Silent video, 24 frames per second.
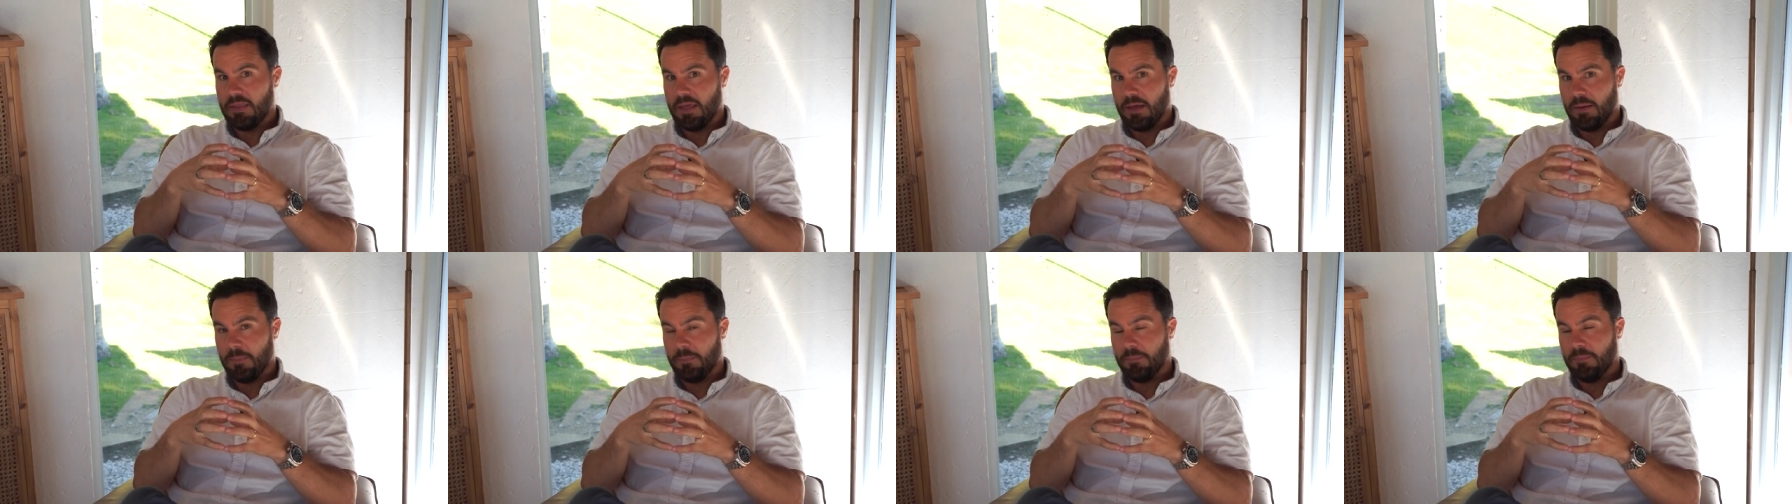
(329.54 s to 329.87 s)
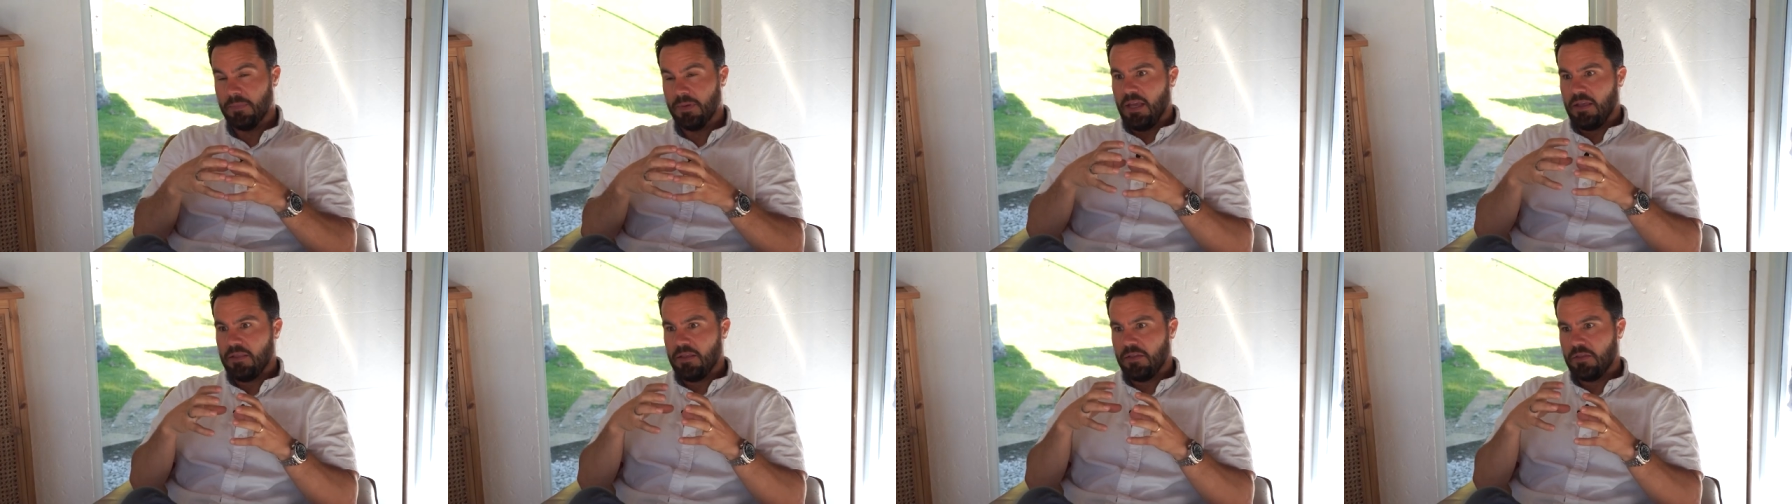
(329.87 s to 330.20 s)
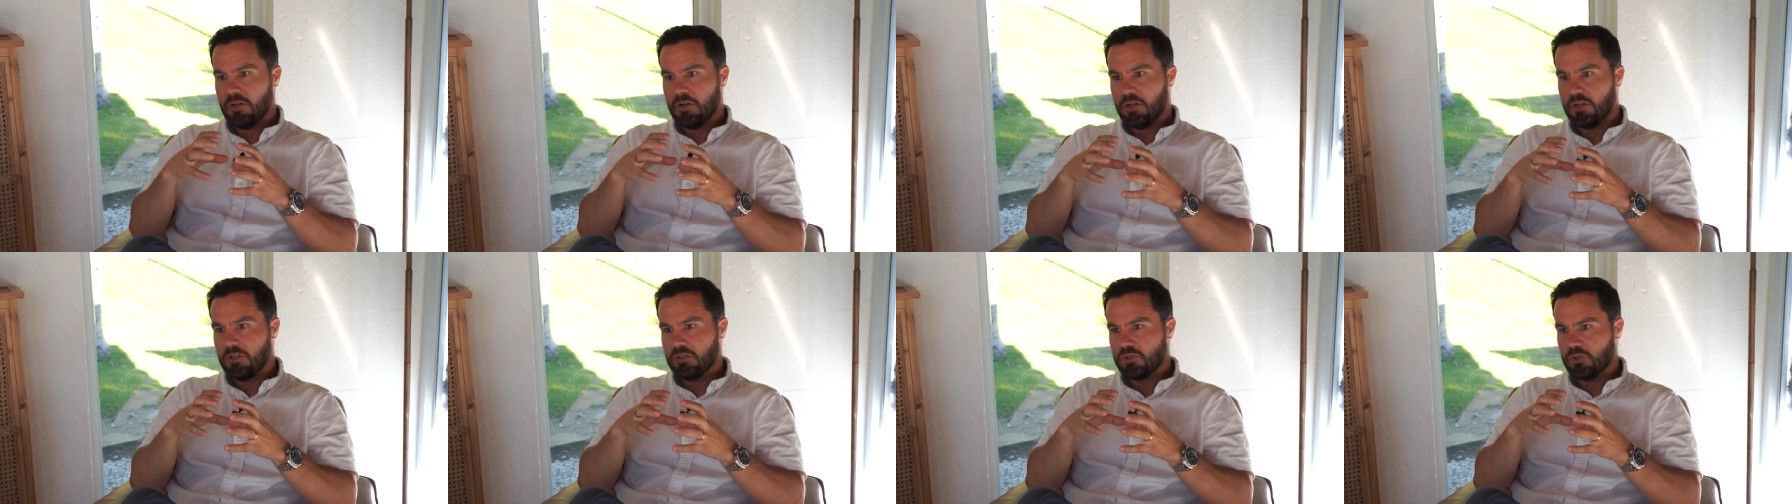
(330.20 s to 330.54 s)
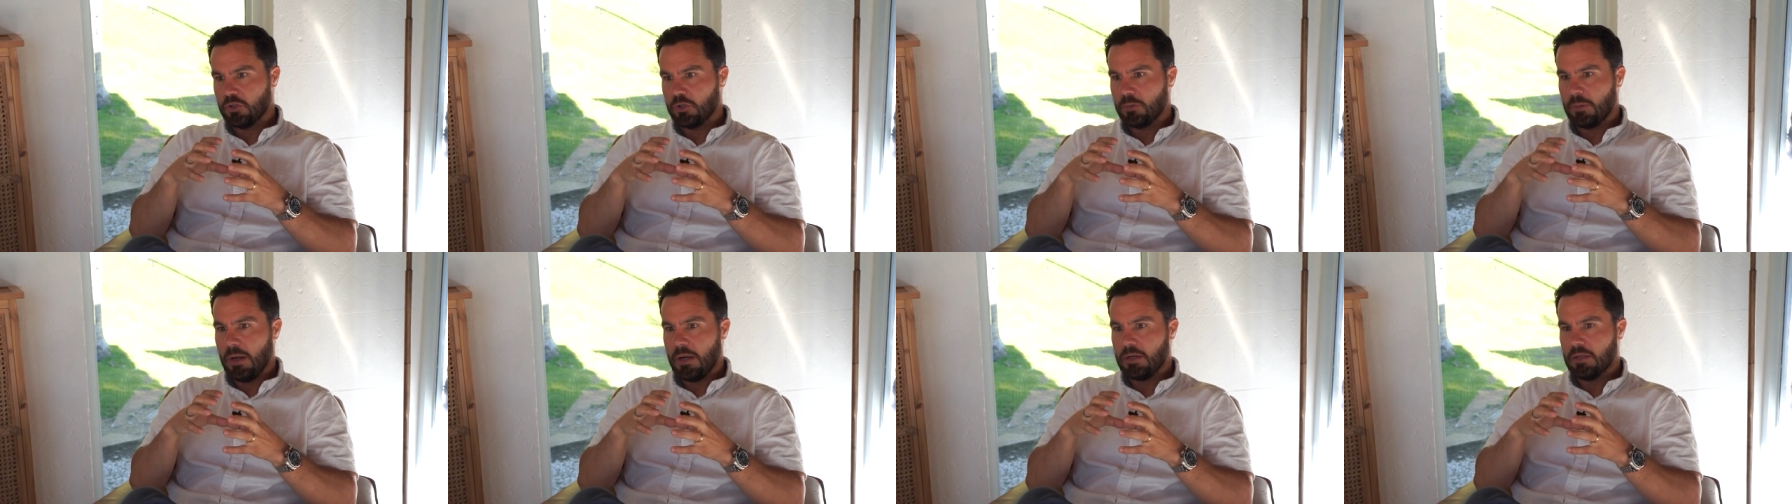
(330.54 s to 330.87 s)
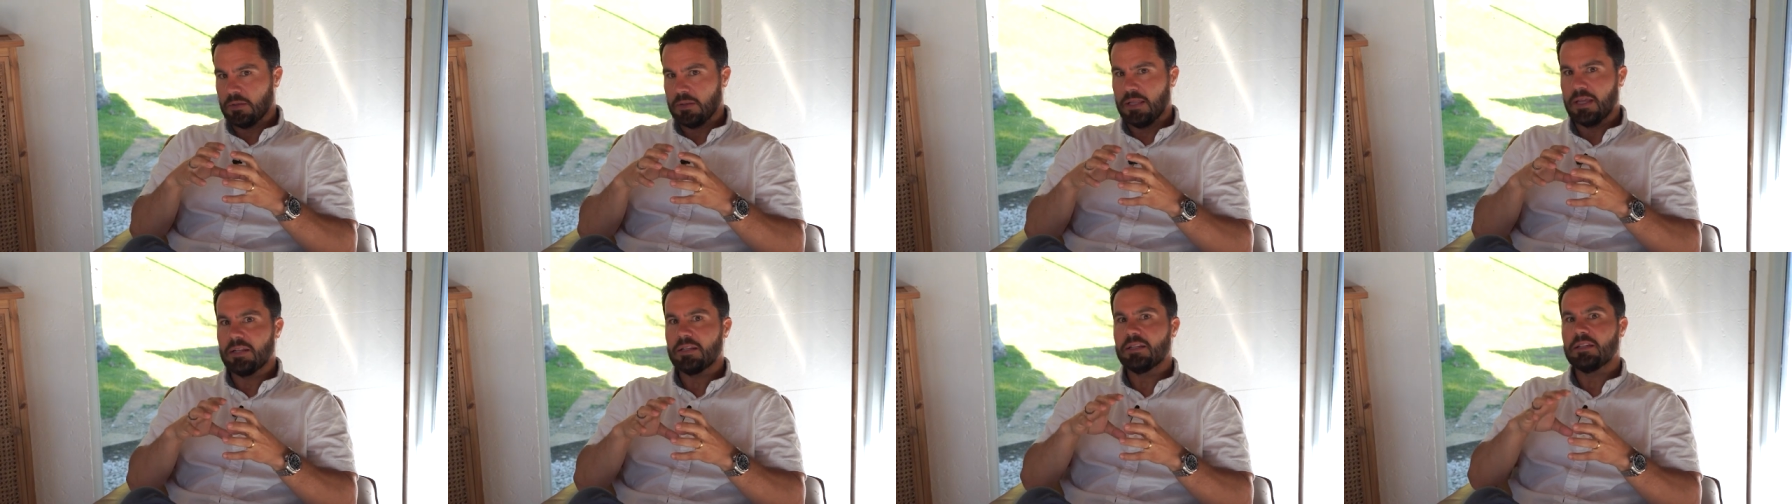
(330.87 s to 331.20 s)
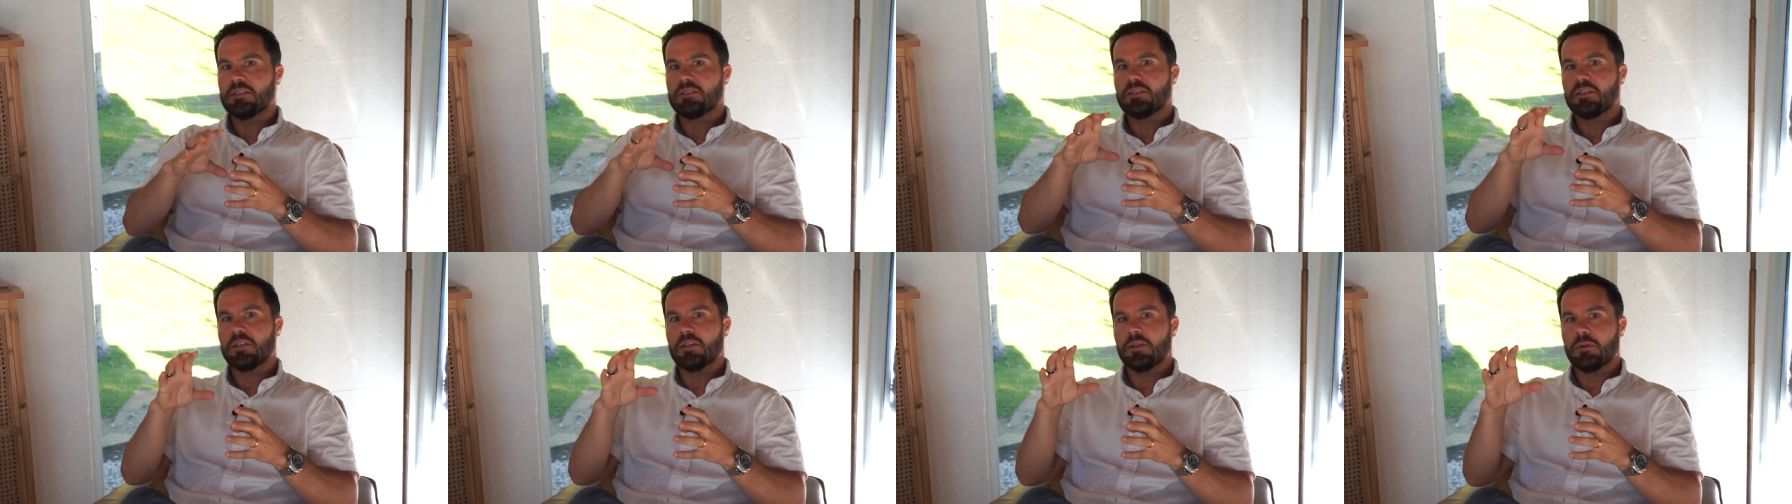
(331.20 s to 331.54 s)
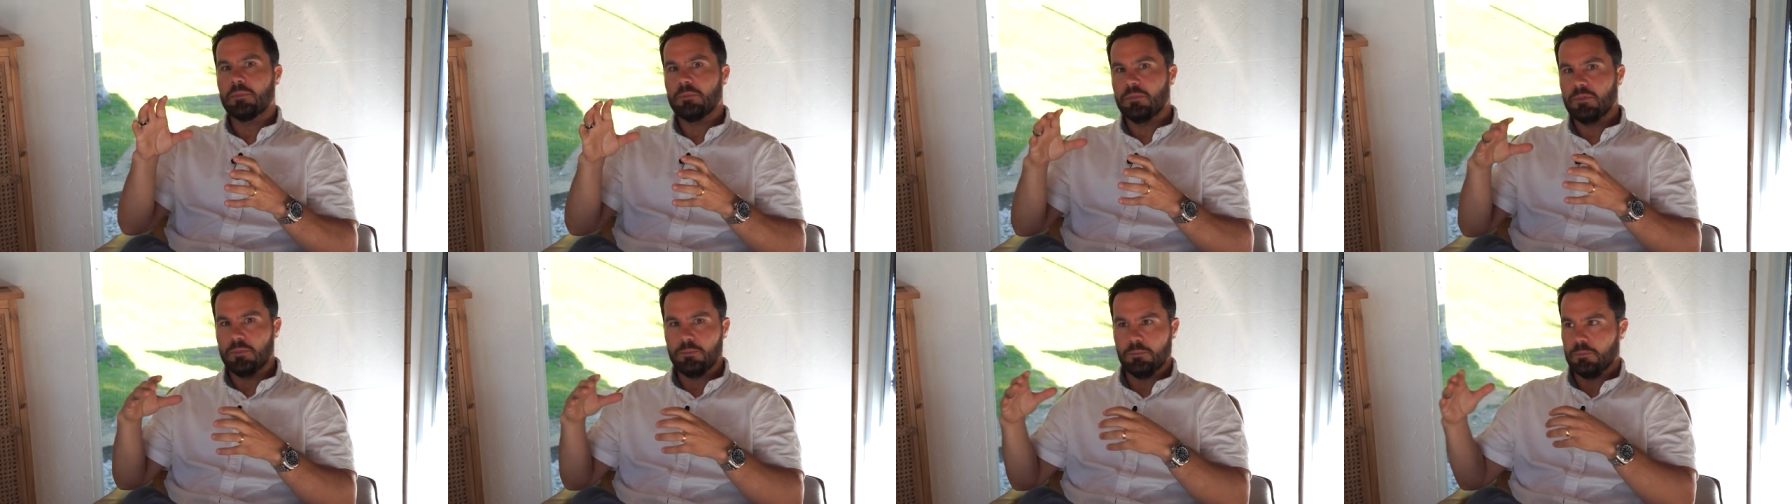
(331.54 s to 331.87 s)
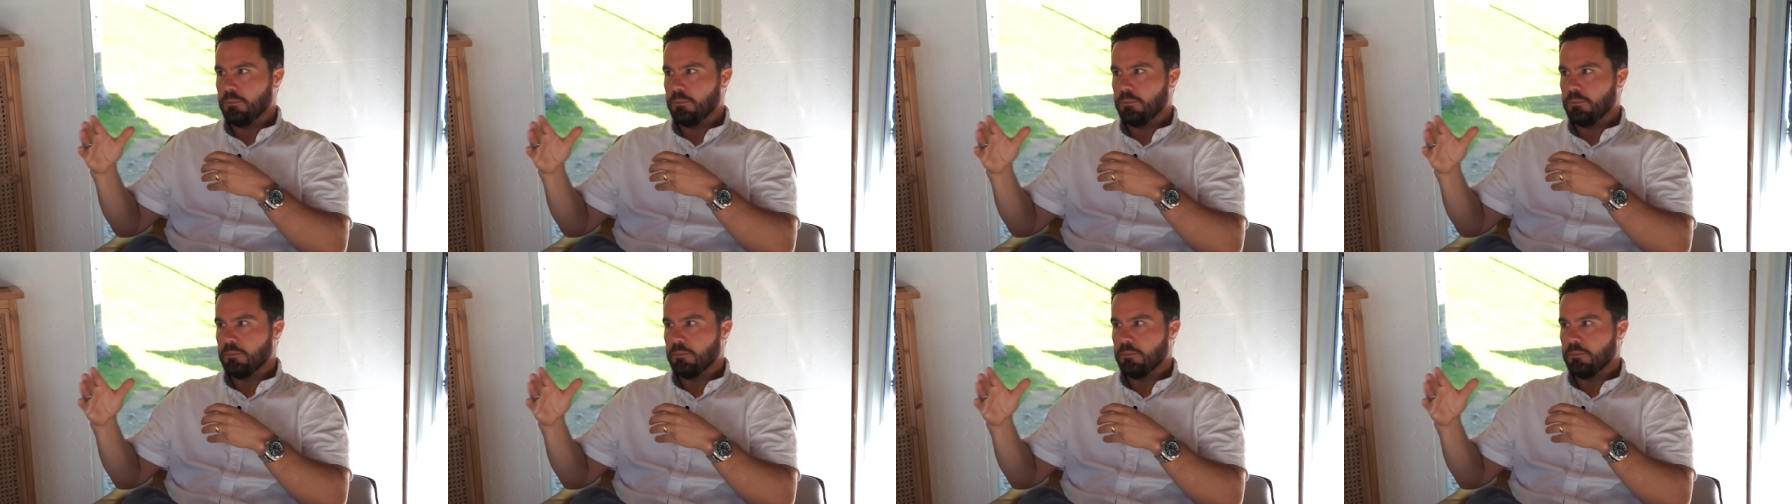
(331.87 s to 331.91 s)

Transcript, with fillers: them, and then they're going to turn around and lend it to